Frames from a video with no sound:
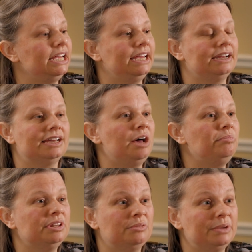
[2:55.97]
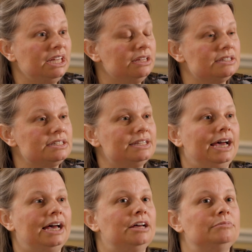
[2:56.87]
in a couple of weeks.
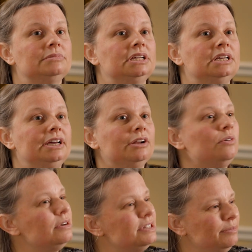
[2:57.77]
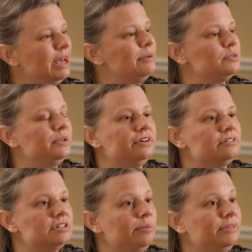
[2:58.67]
And of course, sometimes when
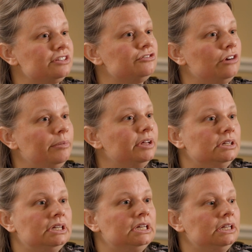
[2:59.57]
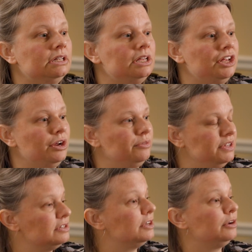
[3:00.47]
there's complex trauma,
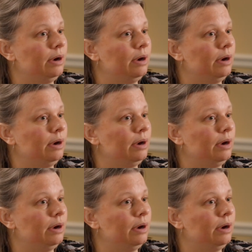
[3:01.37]
things can go